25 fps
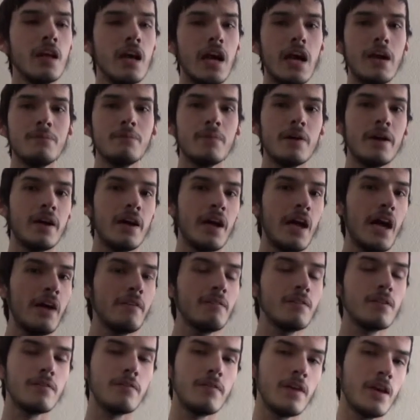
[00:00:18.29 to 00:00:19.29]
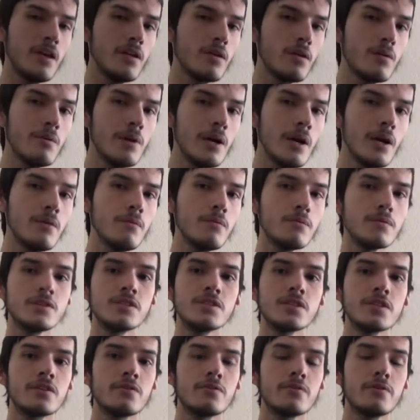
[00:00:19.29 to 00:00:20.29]
I'm having a fan go out,
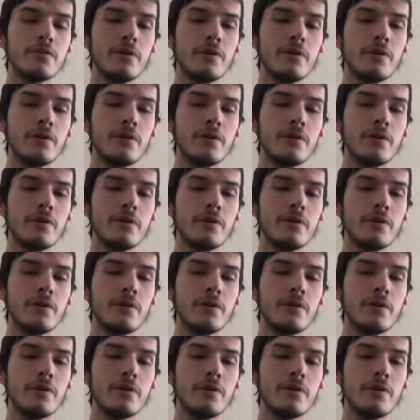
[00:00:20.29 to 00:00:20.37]
which is